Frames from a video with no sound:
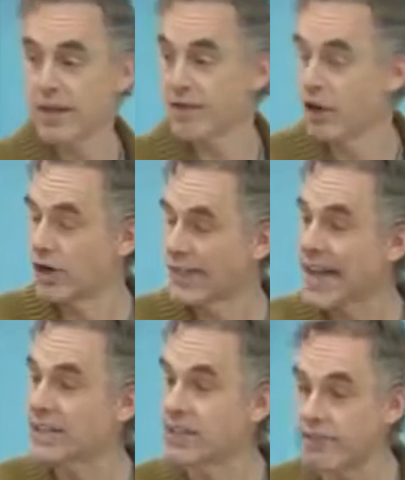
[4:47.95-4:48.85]
and they've got
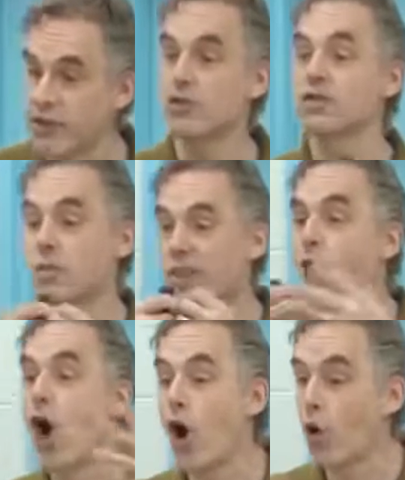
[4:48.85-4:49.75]
that confused with
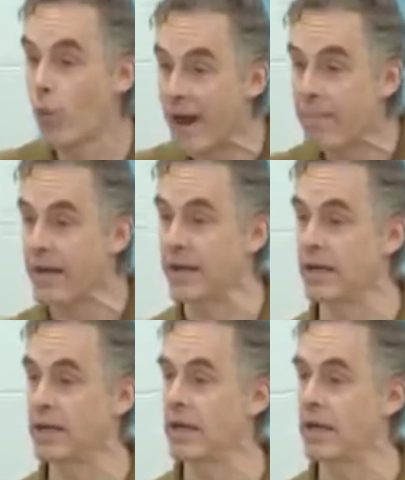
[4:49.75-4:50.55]
all women.